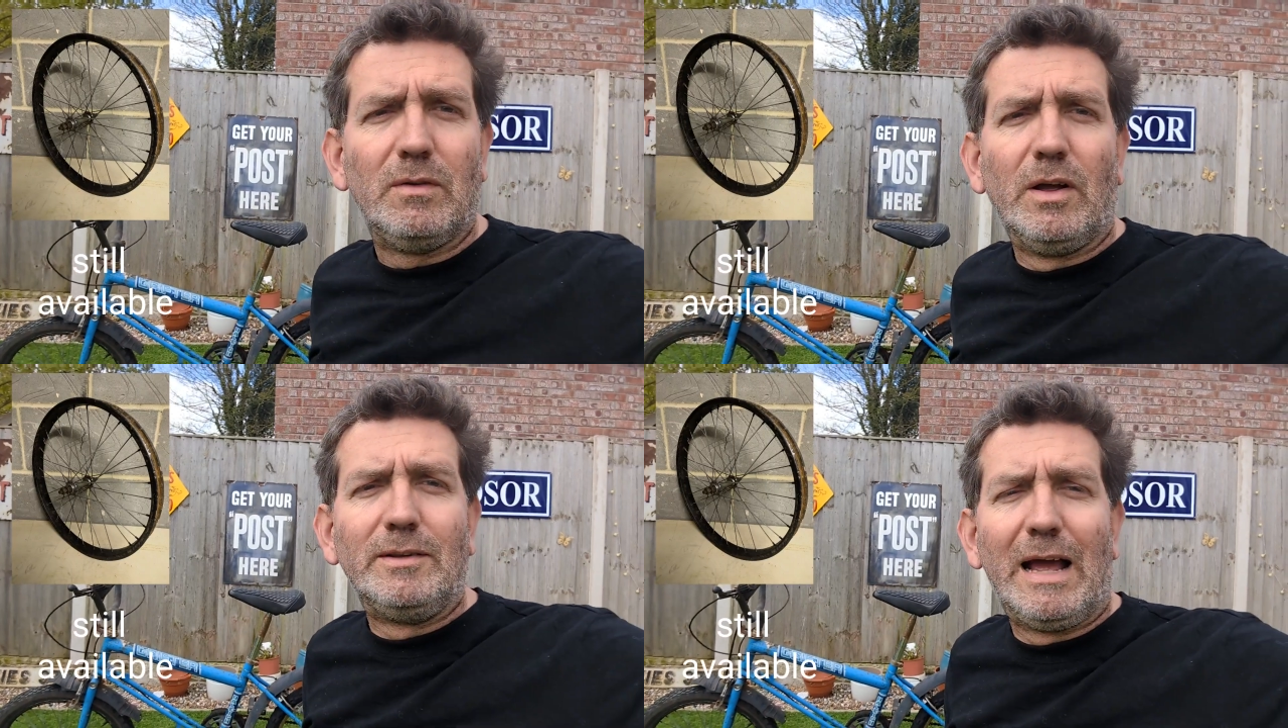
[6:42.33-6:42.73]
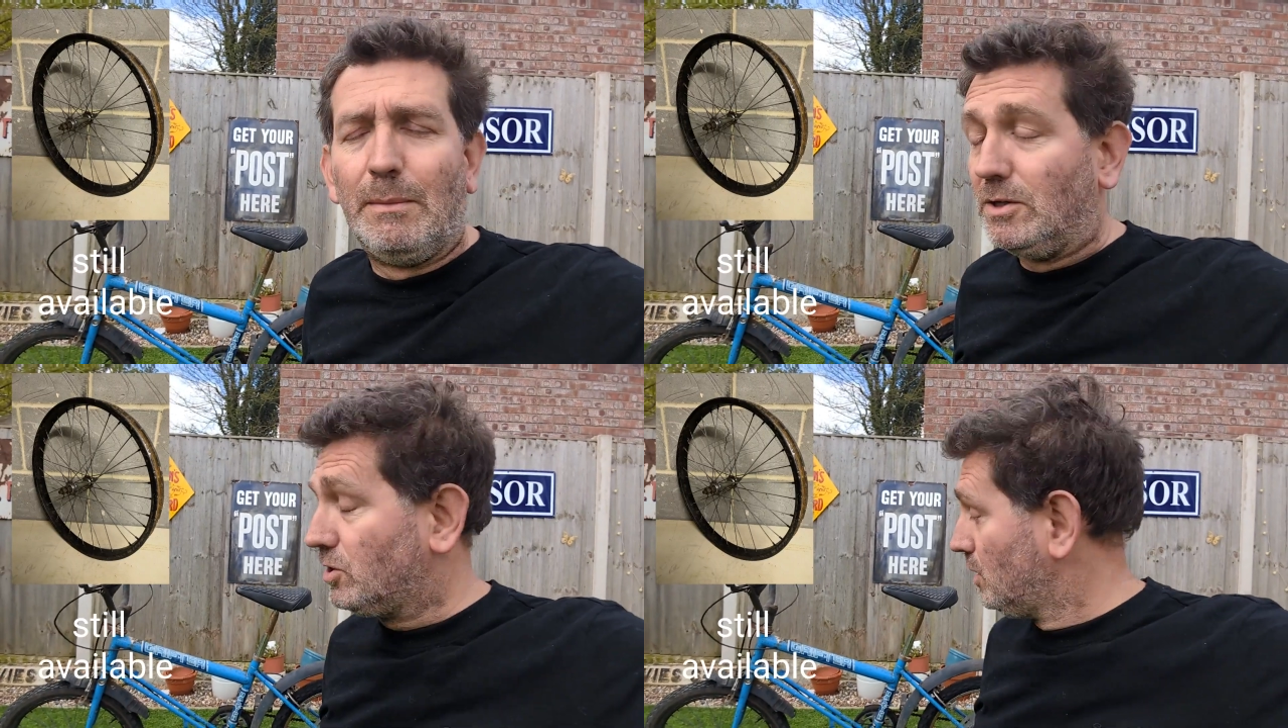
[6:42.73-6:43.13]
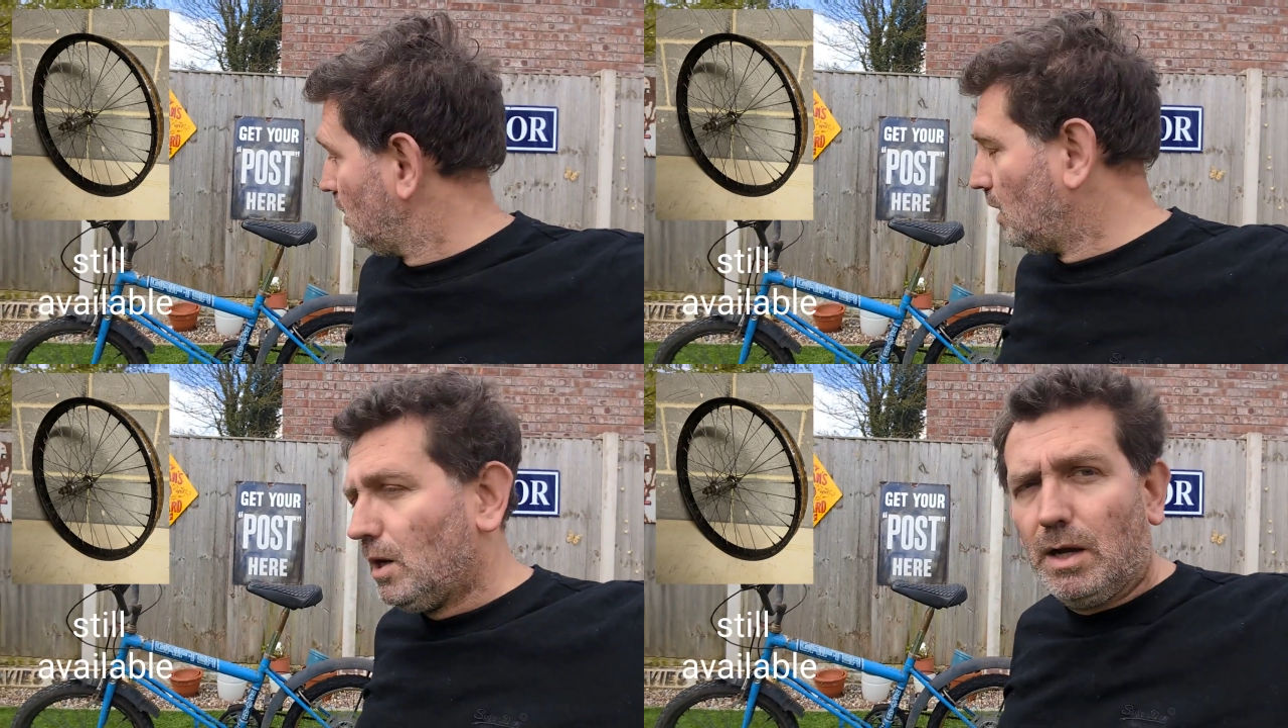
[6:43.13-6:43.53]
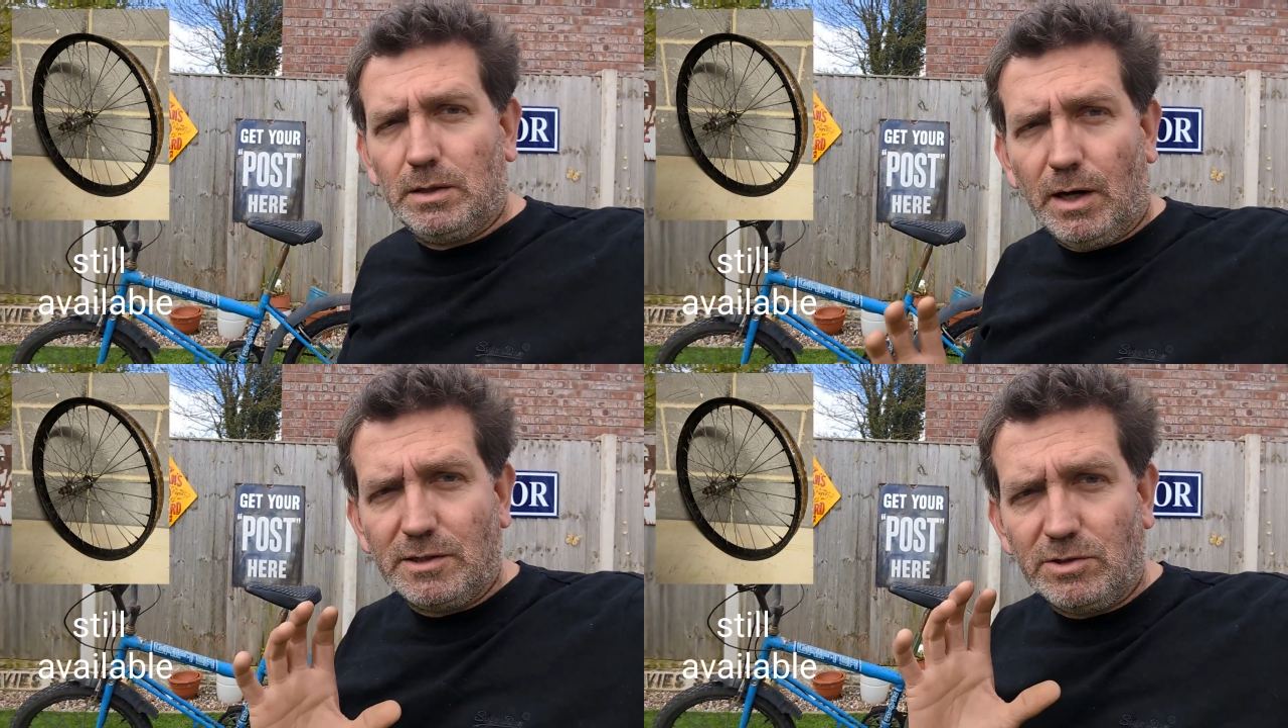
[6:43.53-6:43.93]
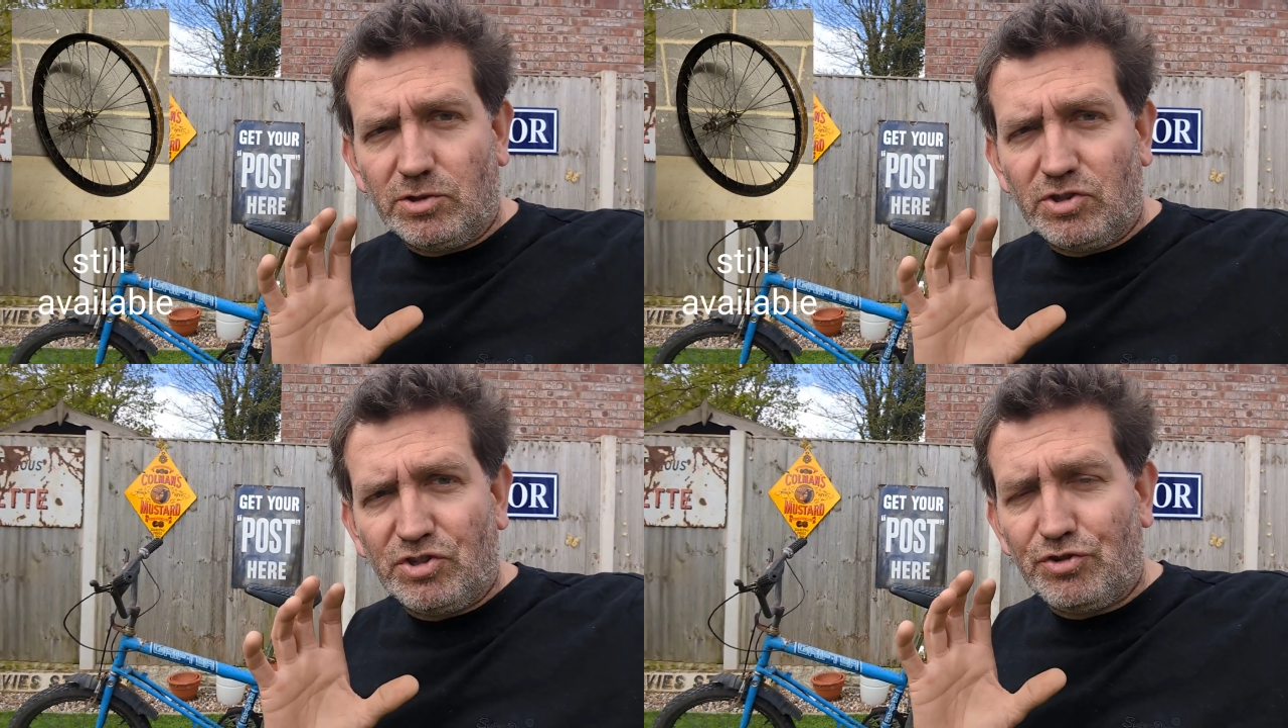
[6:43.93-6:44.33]
with no damage, nice
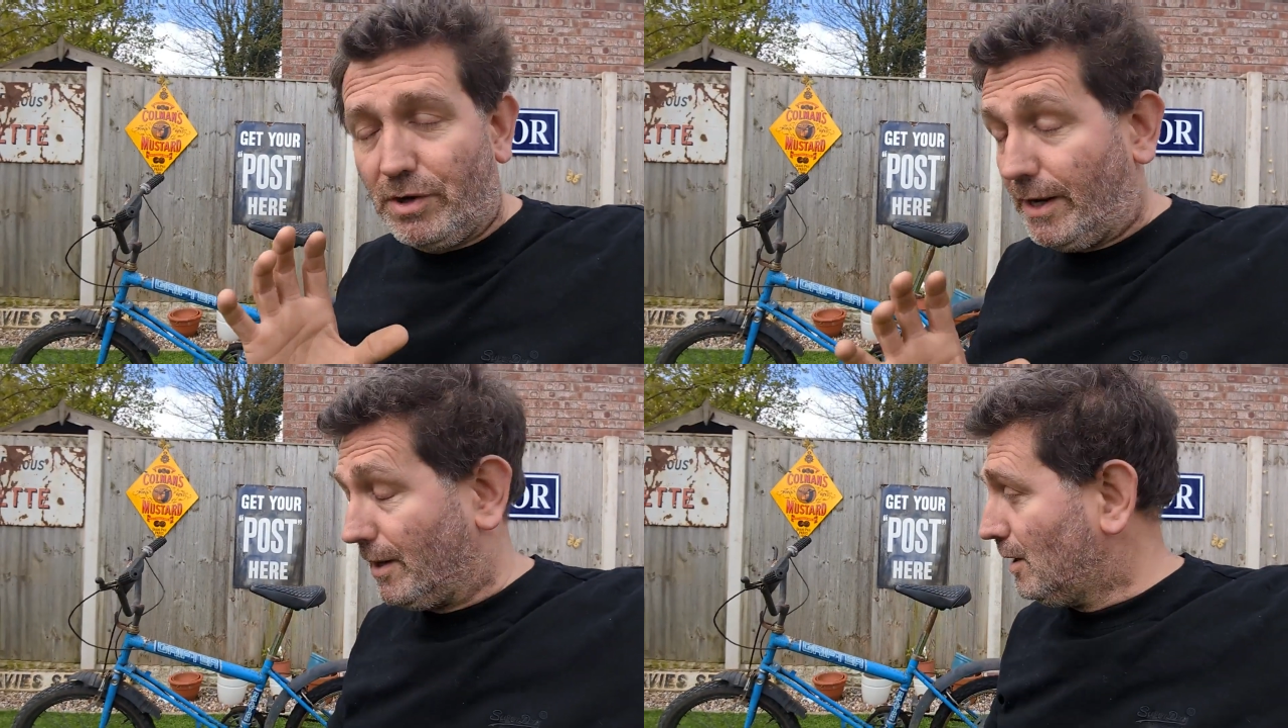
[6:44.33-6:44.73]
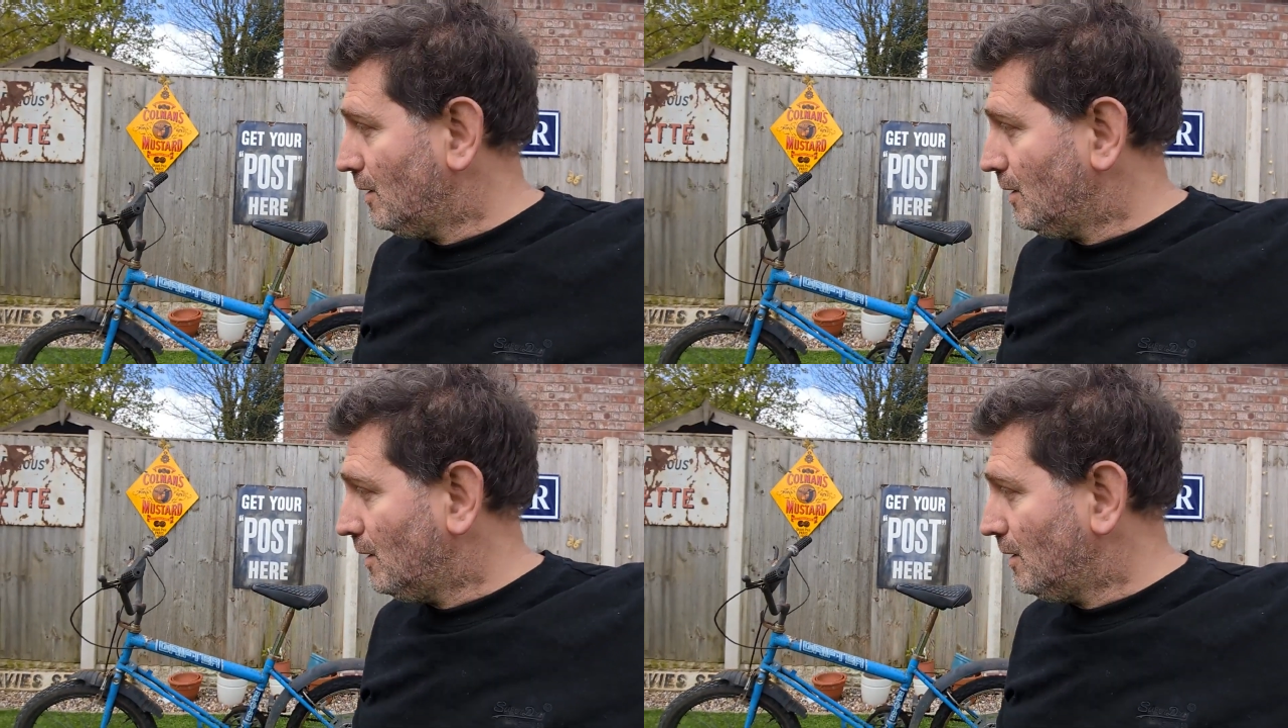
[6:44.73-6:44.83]
and straight.